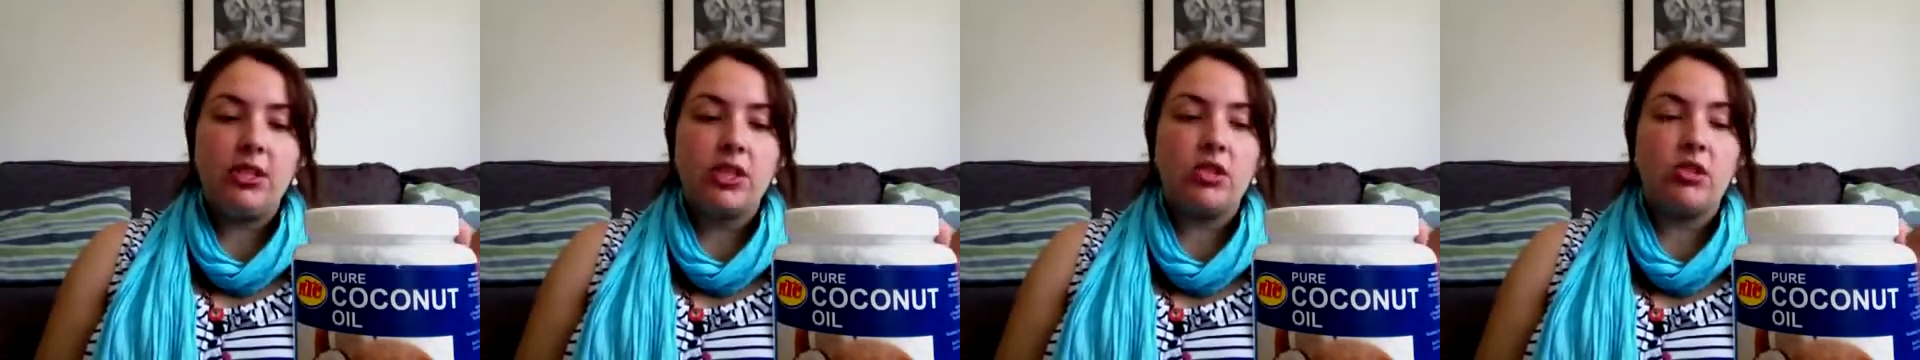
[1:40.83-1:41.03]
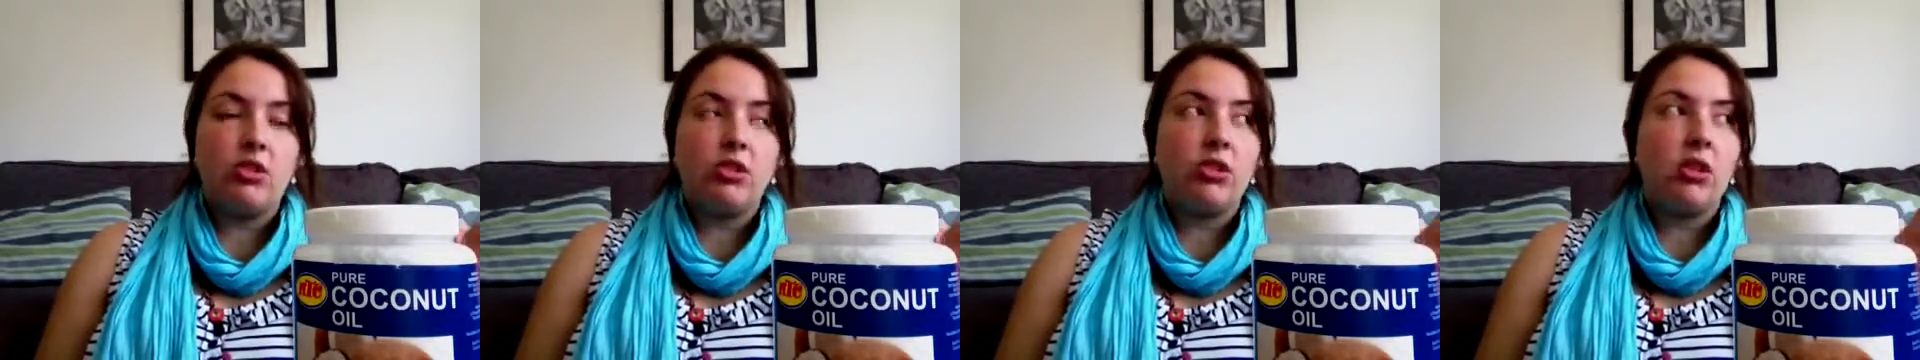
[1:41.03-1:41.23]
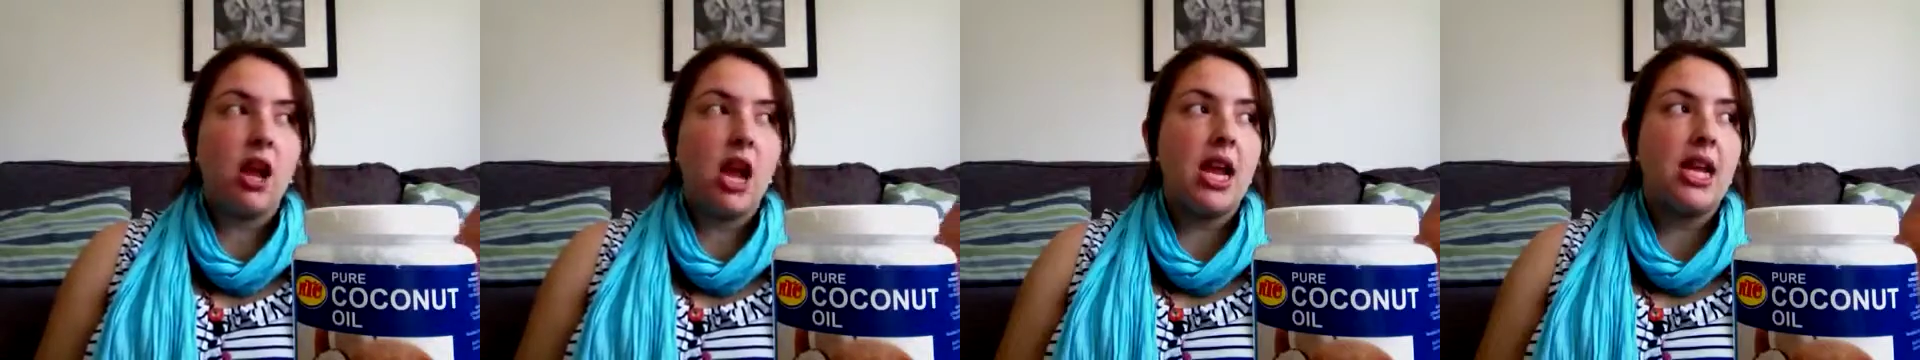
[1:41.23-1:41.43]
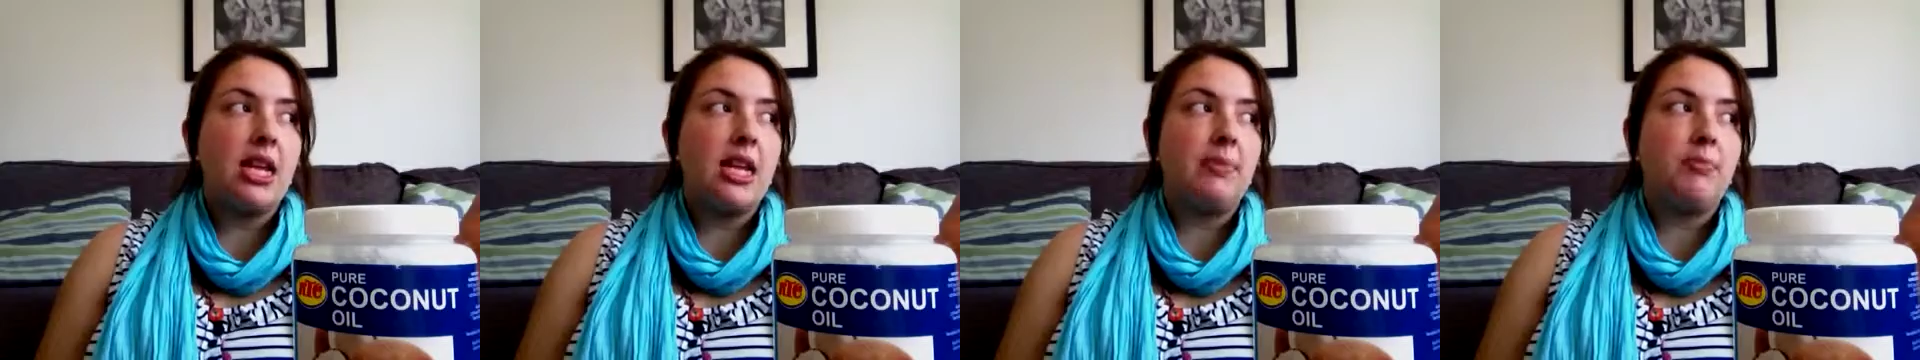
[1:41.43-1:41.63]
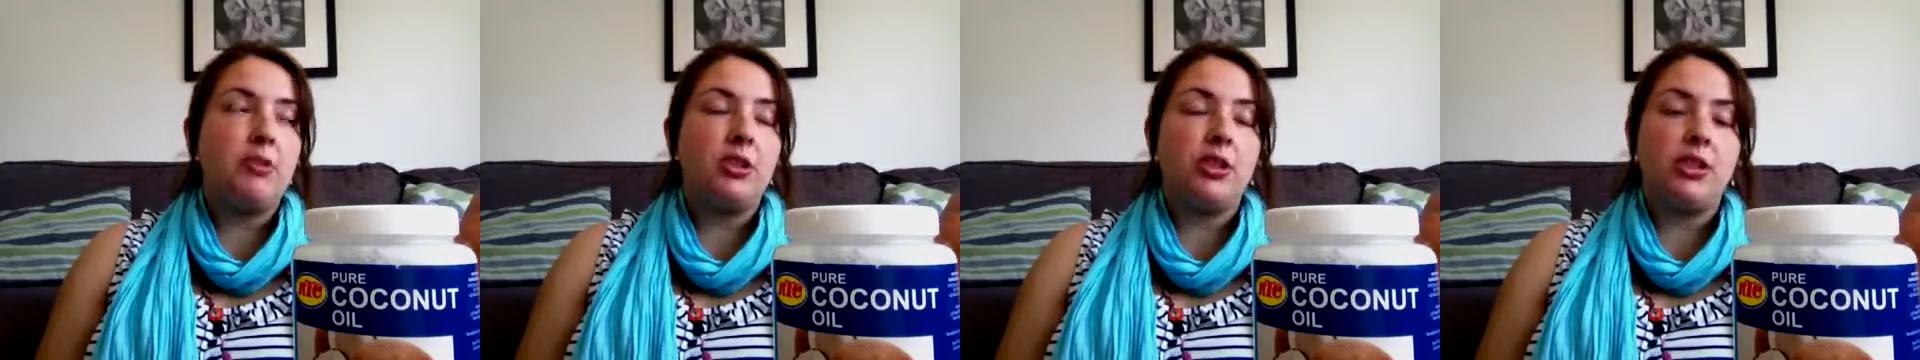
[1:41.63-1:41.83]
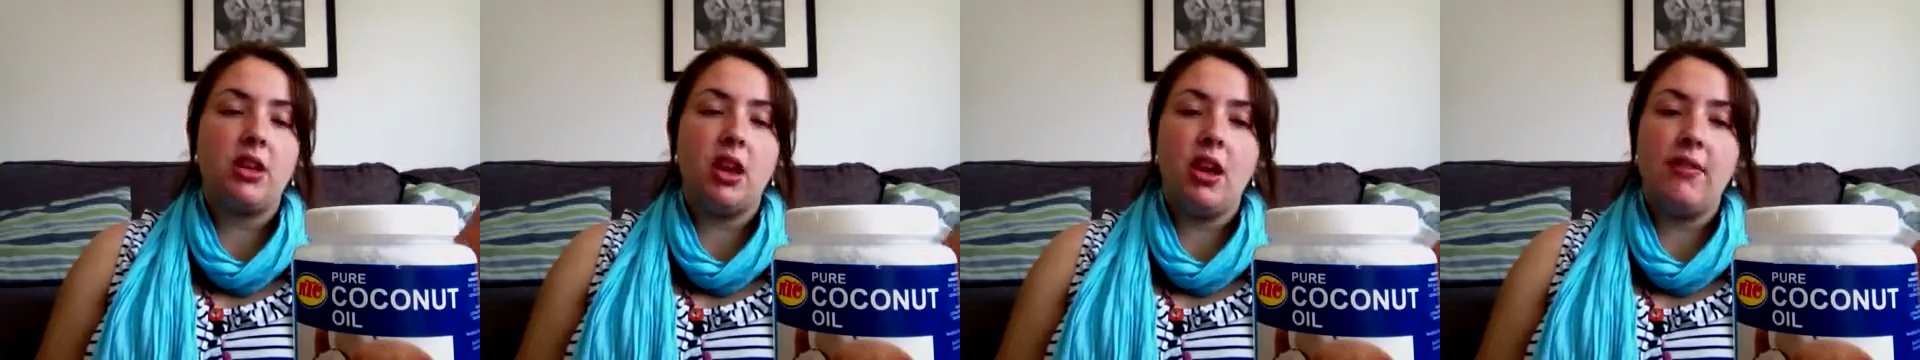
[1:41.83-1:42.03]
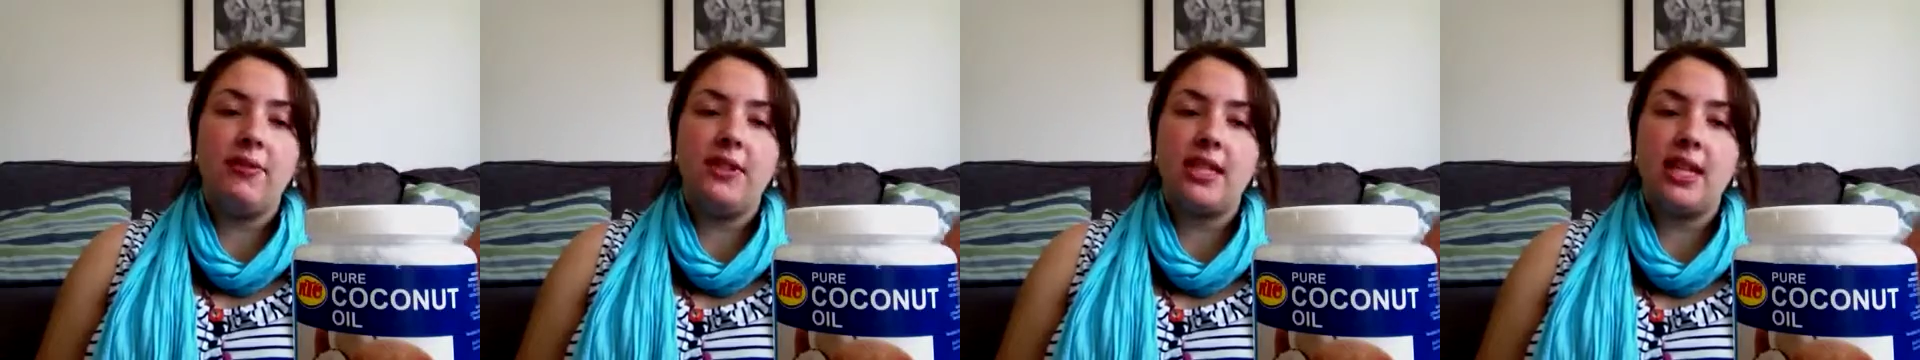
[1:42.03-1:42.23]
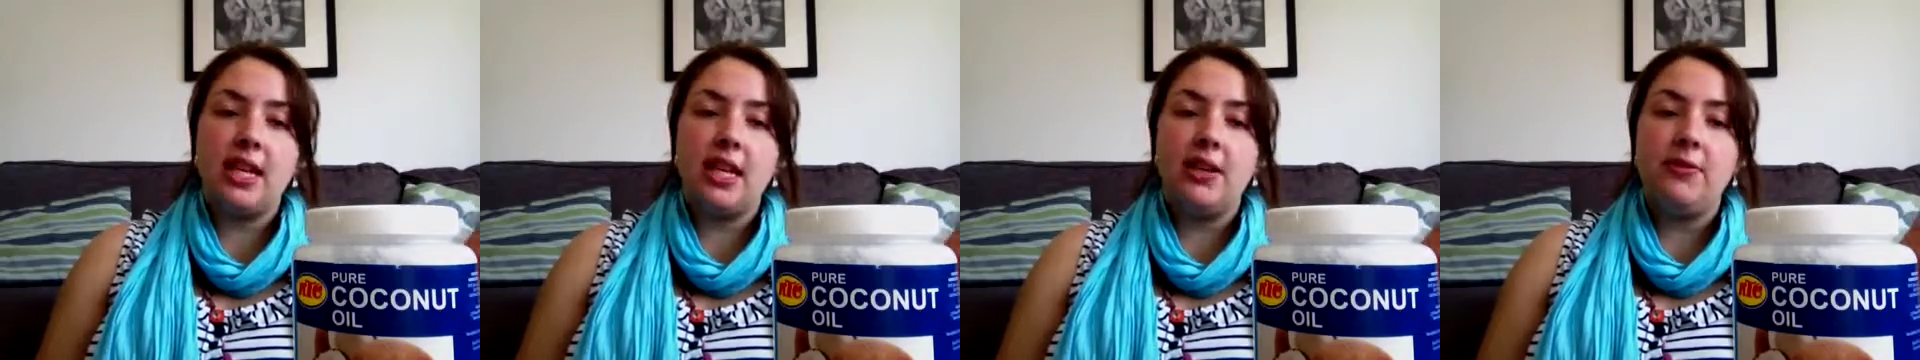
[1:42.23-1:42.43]
it's not got any
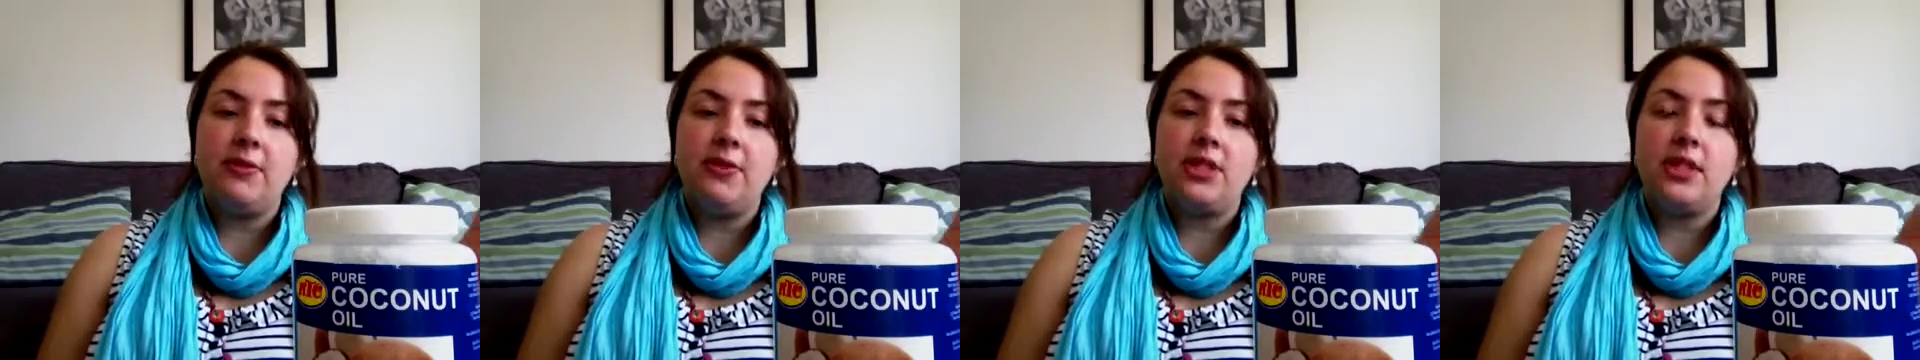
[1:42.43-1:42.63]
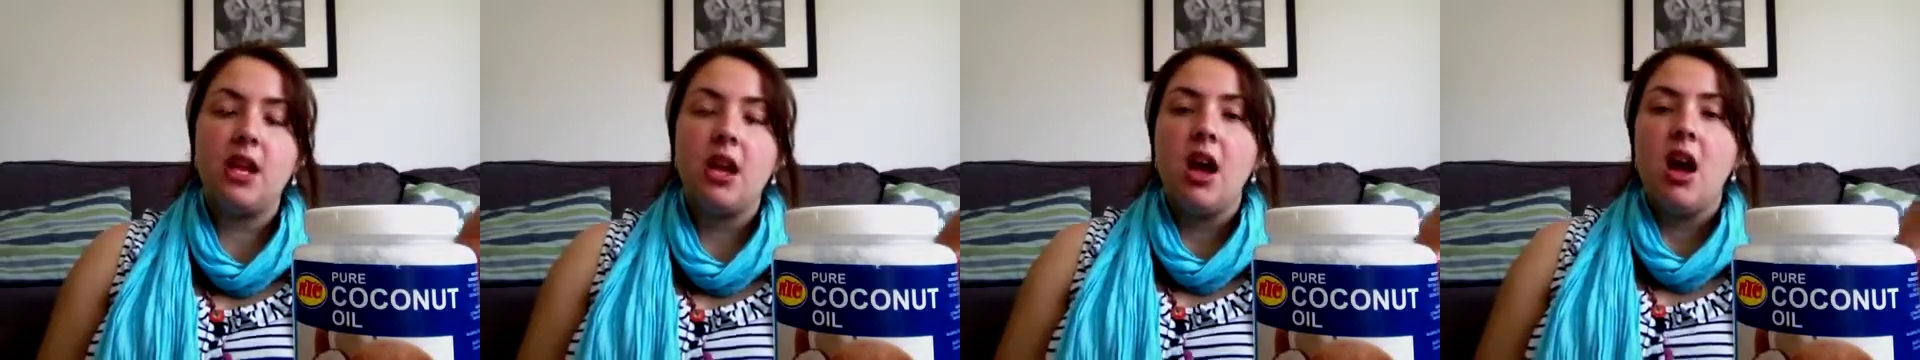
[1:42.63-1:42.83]
preservatives.